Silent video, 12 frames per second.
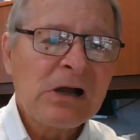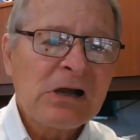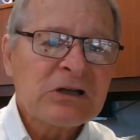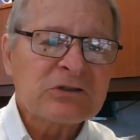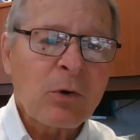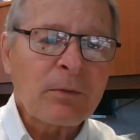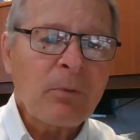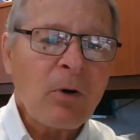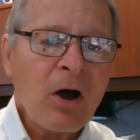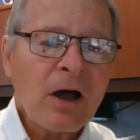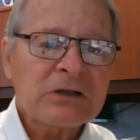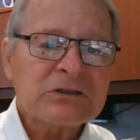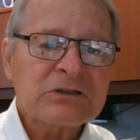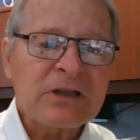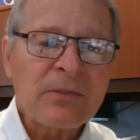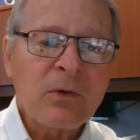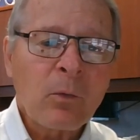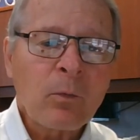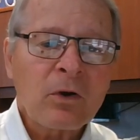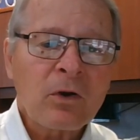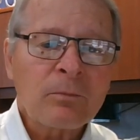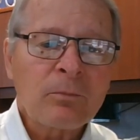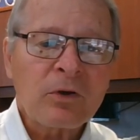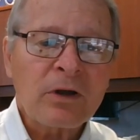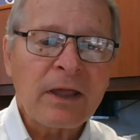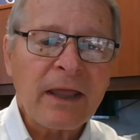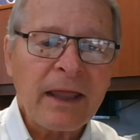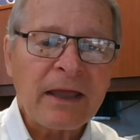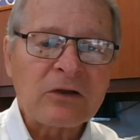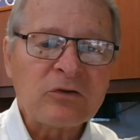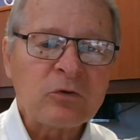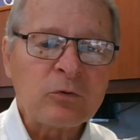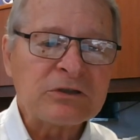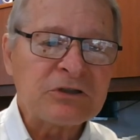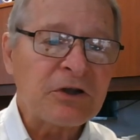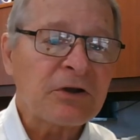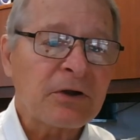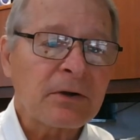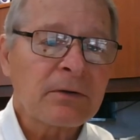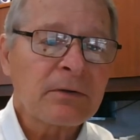So it paused and the world put a hand to its ear.